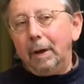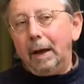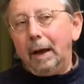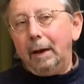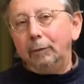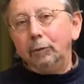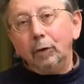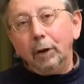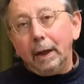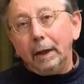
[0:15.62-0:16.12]
I
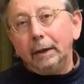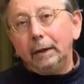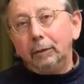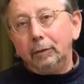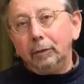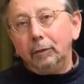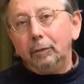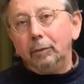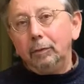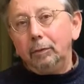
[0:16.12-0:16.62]
would like
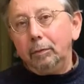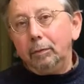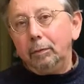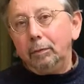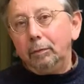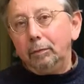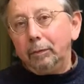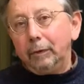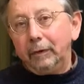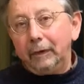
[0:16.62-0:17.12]
to
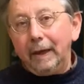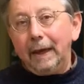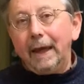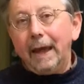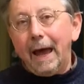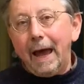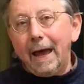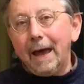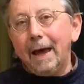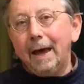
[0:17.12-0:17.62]
say
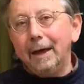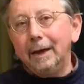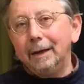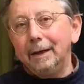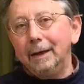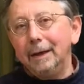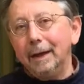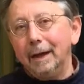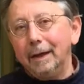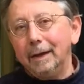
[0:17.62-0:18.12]

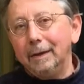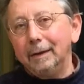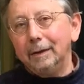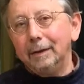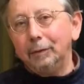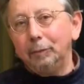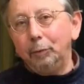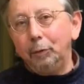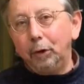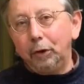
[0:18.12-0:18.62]
hi
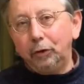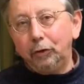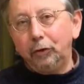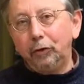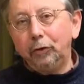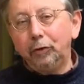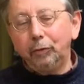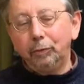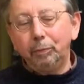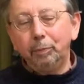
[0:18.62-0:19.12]
and wish
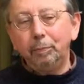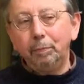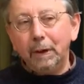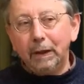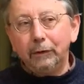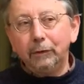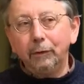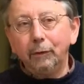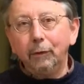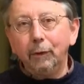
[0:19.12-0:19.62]

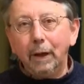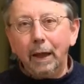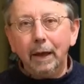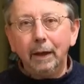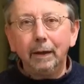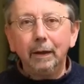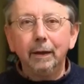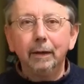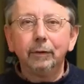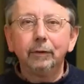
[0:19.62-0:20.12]
best of
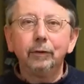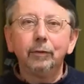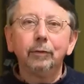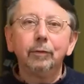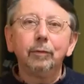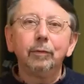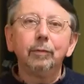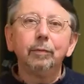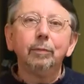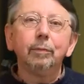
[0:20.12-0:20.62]
luck
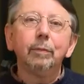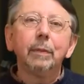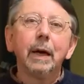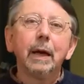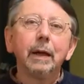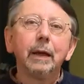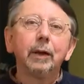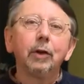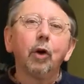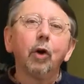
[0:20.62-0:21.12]
to
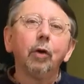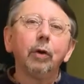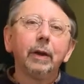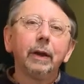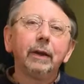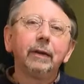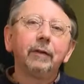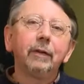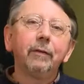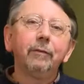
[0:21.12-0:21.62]
my
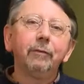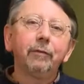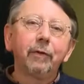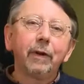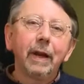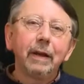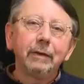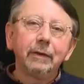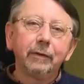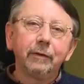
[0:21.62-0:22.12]
colleagues and
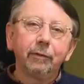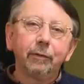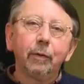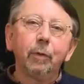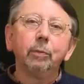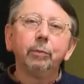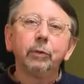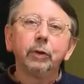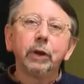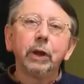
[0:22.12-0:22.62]
friends
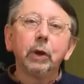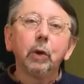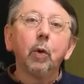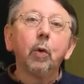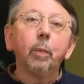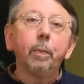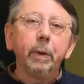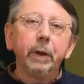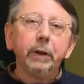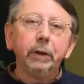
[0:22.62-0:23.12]
from the
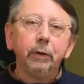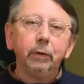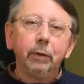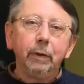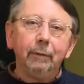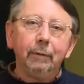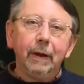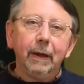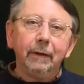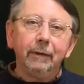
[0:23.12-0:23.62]
Open
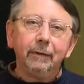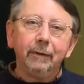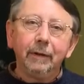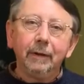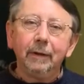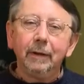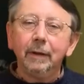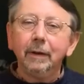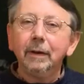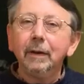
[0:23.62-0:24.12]

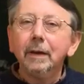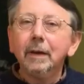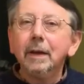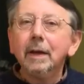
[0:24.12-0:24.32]
University